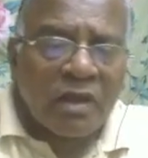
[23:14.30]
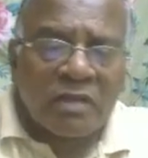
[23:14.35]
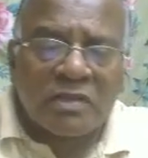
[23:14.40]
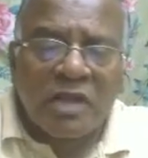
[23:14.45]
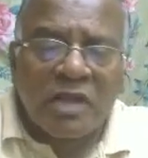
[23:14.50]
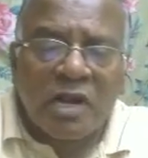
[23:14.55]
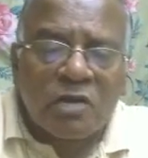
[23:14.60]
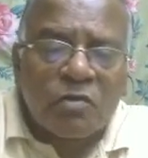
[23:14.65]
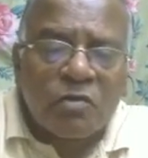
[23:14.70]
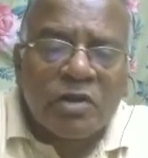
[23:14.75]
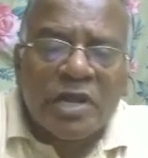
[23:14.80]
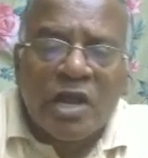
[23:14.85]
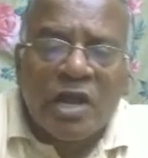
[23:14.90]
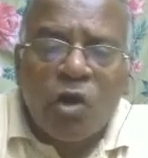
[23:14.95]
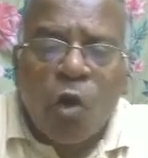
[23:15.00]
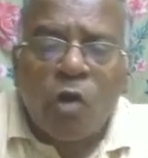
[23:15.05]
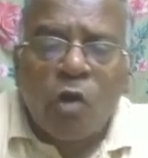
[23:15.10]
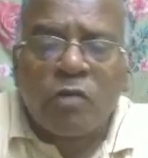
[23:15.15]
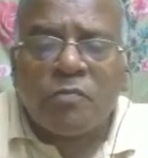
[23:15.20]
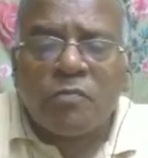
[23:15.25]
Third one, a
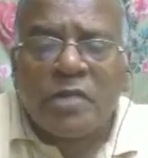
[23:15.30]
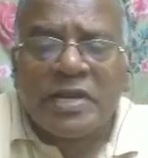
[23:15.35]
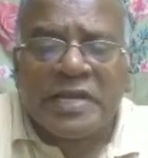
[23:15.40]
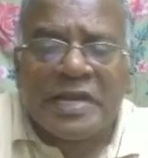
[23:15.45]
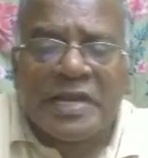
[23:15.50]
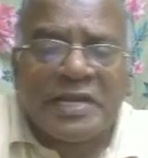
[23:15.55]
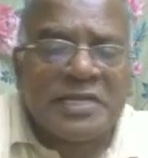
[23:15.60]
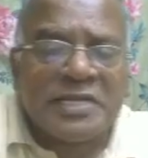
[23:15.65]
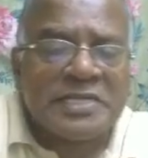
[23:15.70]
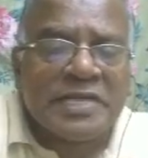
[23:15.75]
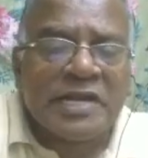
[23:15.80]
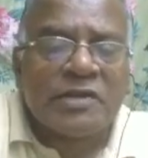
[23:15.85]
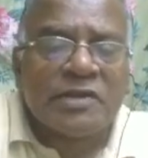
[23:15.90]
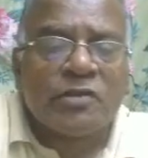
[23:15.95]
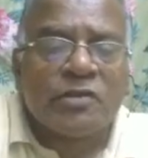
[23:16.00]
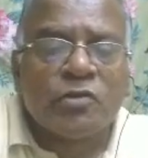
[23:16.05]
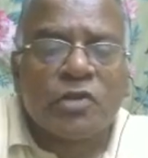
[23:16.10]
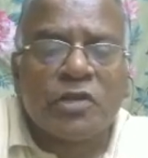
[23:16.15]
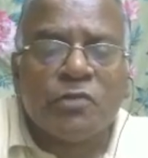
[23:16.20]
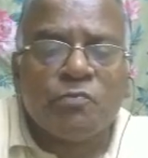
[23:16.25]
government
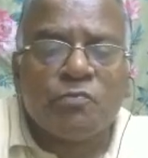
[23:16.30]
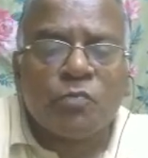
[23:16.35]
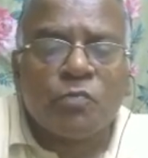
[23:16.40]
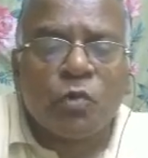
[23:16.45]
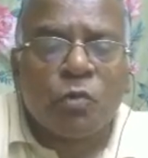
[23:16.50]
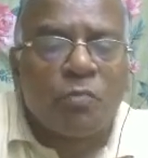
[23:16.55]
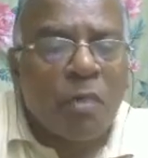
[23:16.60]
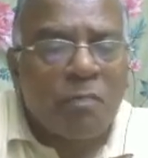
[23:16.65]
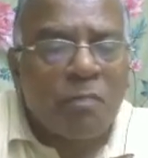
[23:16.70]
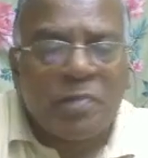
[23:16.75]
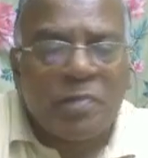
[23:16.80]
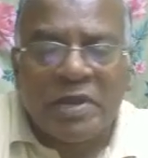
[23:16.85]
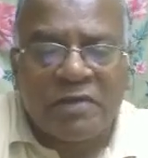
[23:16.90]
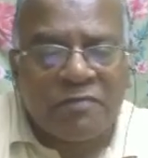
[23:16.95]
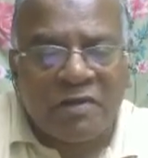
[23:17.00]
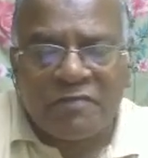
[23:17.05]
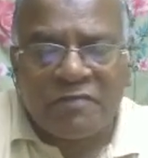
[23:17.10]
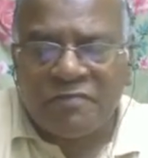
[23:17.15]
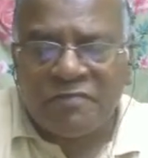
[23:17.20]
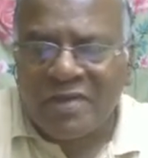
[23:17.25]
initiative to improve public
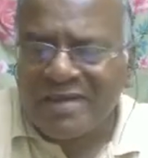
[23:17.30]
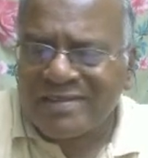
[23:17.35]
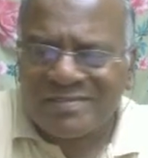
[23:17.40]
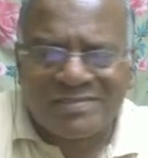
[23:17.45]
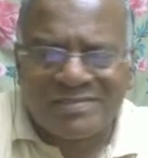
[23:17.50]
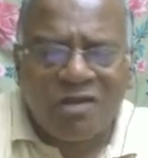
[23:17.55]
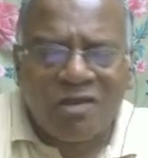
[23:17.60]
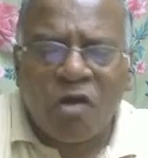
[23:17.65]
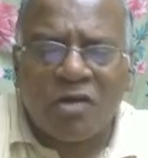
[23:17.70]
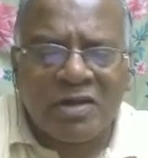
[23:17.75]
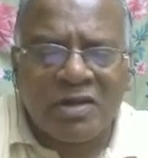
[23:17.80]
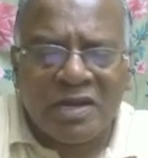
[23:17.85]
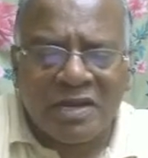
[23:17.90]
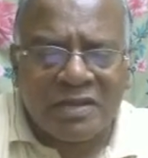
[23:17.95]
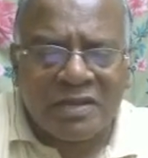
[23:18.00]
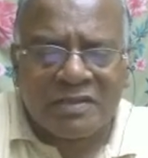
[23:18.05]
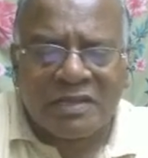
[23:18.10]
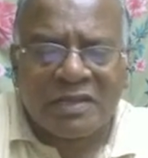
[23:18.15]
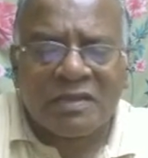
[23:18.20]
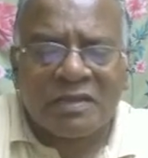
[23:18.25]
welfare is an
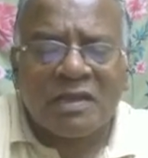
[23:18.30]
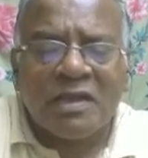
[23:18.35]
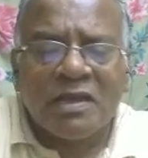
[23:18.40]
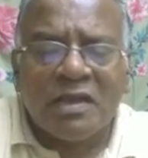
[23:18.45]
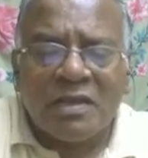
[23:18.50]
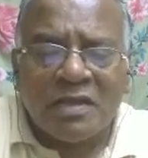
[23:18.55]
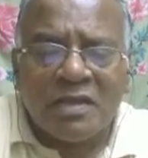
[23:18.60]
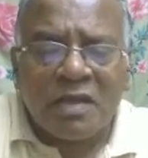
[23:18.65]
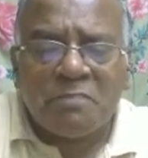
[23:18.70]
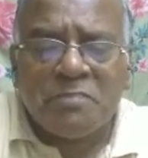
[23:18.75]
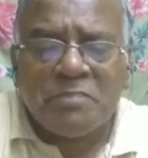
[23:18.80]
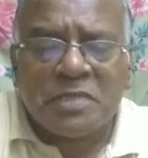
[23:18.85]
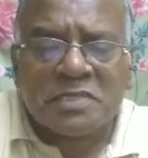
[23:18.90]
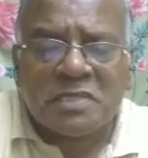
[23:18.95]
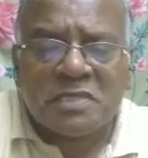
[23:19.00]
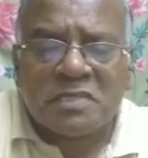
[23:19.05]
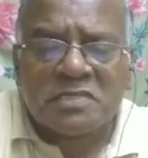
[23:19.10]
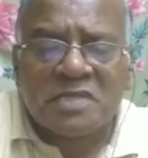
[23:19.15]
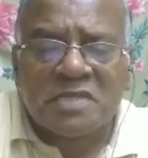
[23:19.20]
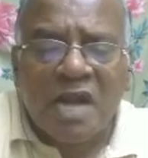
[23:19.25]
ordinary thing. A
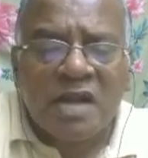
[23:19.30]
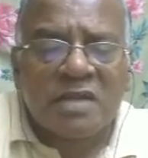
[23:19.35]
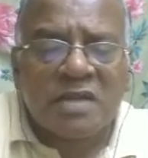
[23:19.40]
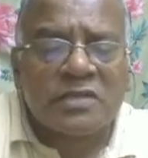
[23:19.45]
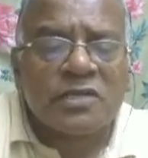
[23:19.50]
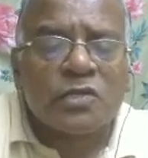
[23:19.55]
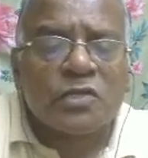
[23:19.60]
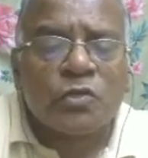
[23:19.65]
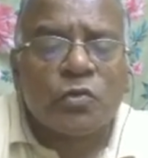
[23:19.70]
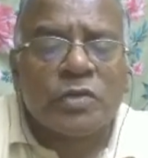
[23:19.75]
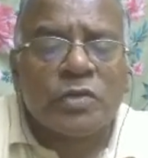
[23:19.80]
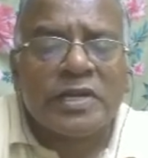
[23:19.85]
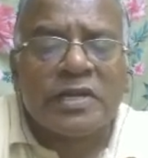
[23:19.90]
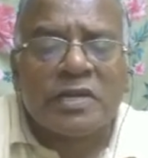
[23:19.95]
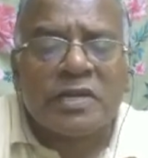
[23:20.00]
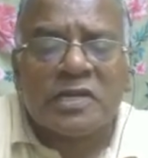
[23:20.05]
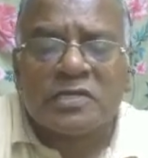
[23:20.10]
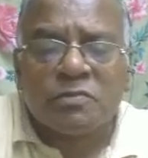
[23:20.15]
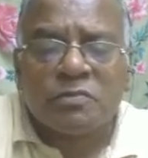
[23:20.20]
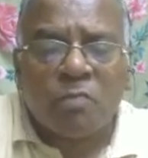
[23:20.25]
business strategy to
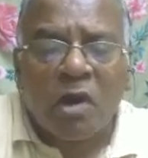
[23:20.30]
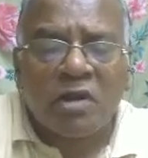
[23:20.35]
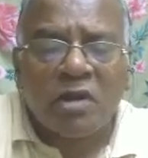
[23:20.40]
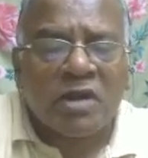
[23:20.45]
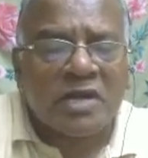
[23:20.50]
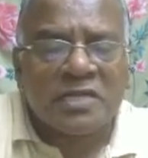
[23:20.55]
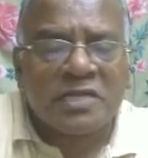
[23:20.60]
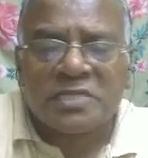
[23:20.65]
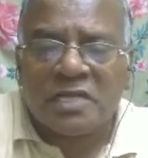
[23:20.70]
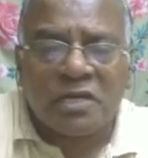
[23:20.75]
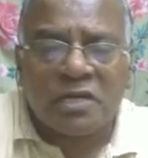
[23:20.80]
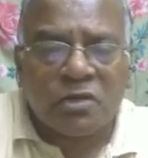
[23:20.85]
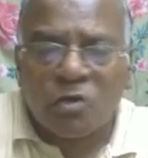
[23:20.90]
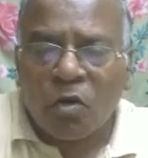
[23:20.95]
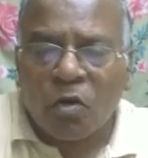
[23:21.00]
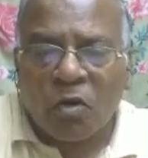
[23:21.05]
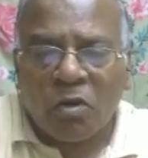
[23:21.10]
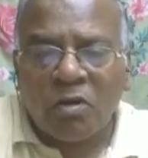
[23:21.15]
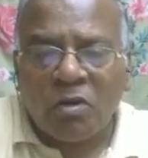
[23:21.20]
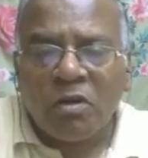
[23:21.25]
increase market share?
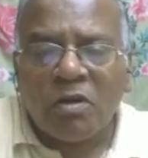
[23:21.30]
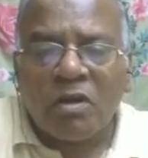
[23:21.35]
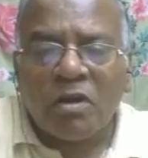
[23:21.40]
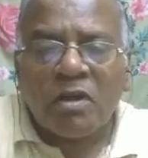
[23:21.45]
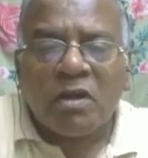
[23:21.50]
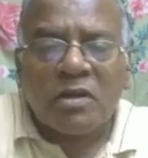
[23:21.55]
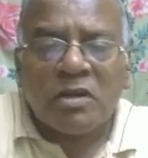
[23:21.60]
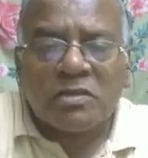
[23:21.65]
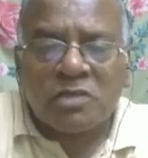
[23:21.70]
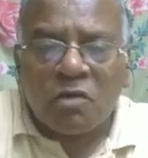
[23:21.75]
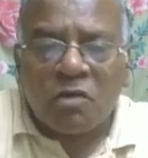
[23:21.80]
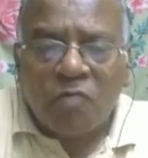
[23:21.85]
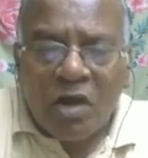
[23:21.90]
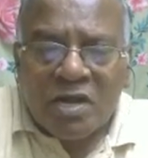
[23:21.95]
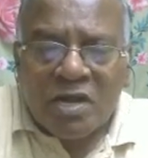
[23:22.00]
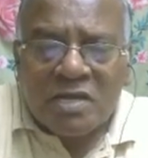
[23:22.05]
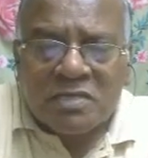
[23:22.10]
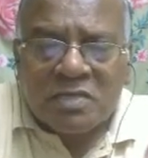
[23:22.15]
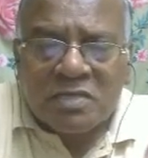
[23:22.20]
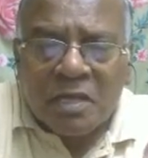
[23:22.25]
No. So
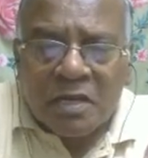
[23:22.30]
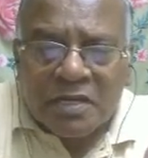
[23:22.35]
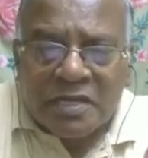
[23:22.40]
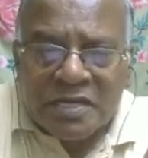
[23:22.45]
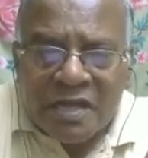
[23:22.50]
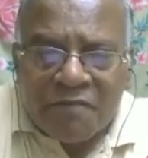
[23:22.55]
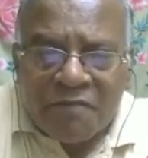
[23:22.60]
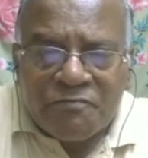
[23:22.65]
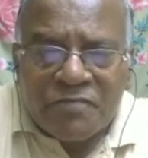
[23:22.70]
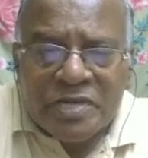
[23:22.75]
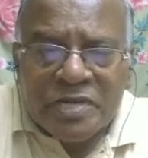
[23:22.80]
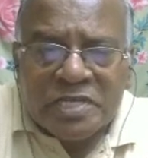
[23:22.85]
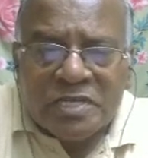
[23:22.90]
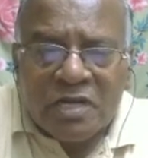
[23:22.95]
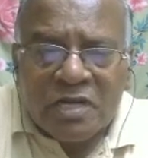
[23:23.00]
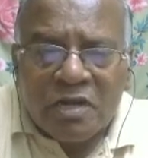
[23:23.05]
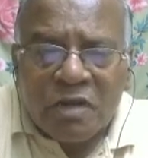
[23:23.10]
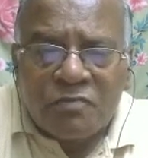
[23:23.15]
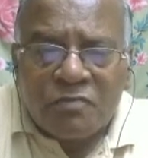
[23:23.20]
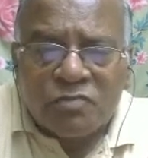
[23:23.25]
what is the
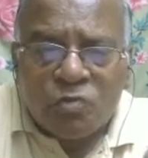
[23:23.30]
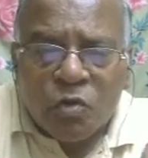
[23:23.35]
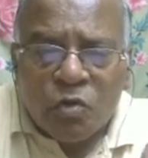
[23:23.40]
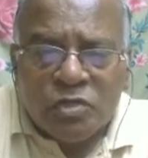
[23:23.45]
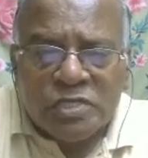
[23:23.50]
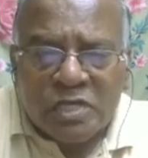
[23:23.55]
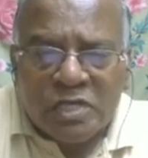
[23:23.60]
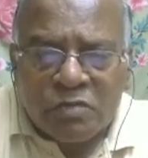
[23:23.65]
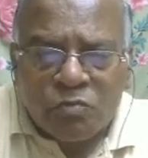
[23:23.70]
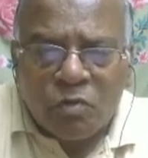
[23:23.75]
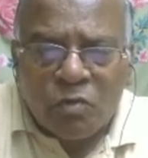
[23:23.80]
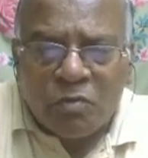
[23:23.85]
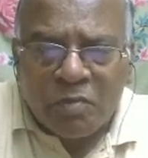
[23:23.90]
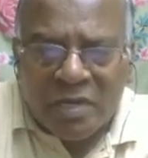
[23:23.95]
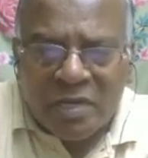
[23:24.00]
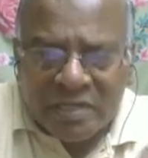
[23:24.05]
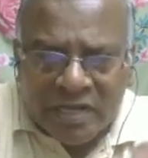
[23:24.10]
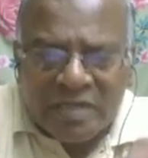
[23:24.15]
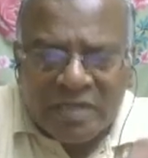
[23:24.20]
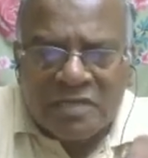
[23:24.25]
definition of social
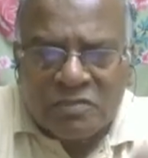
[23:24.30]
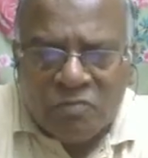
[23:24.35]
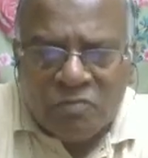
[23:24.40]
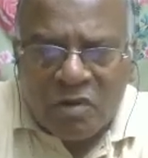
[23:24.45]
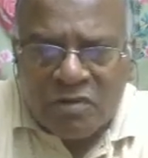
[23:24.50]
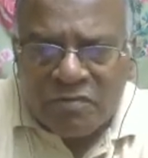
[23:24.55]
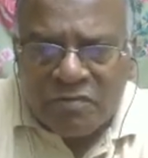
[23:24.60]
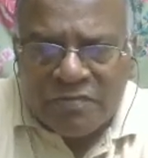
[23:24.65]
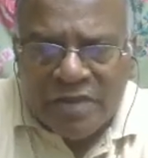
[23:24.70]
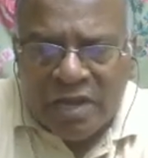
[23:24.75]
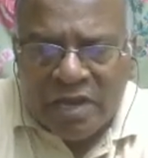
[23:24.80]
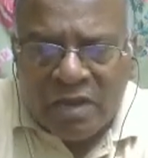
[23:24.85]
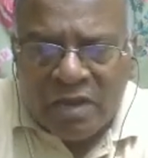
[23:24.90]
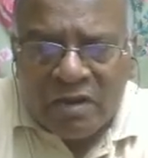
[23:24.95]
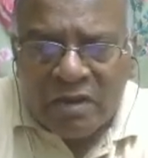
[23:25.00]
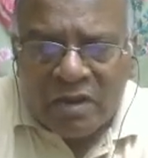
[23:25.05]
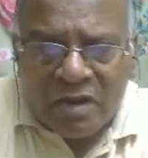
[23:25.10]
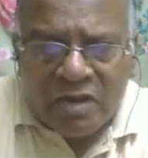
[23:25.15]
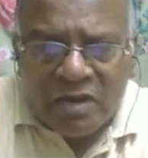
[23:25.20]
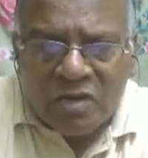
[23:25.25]
movement? That is what we are
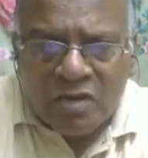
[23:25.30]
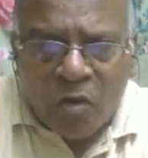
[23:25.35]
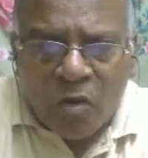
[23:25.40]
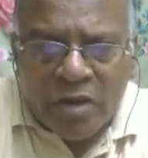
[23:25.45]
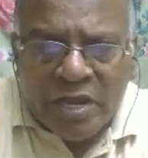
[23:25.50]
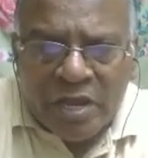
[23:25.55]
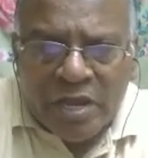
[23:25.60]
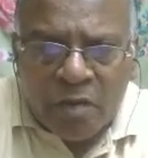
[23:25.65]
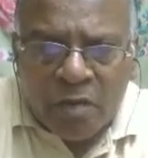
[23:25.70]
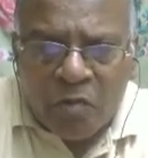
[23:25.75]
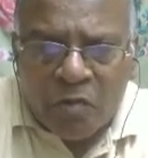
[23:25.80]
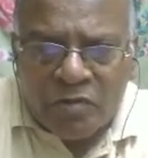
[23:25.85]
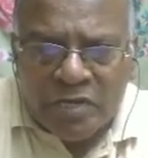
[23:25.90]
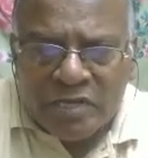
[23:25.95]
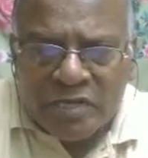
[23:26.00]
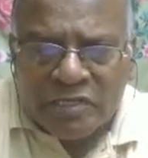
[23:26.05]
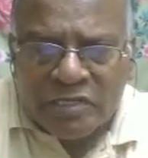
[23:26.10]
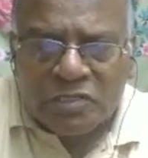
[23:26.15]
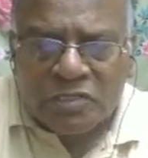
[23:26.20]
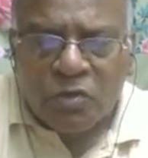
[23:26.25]
talking about
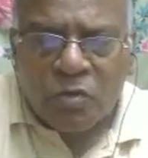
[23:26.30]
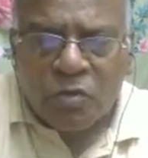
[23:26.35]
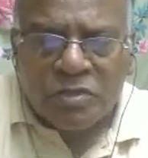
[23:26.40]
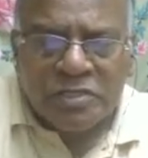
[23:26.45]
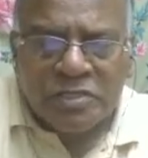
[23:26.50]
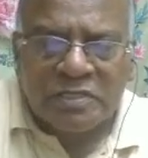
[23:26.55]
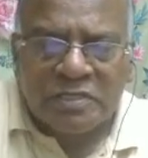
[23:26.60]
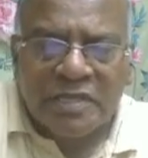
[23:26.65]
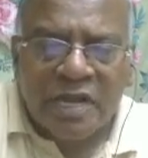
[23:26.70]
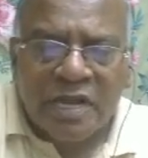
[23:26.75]
in this question.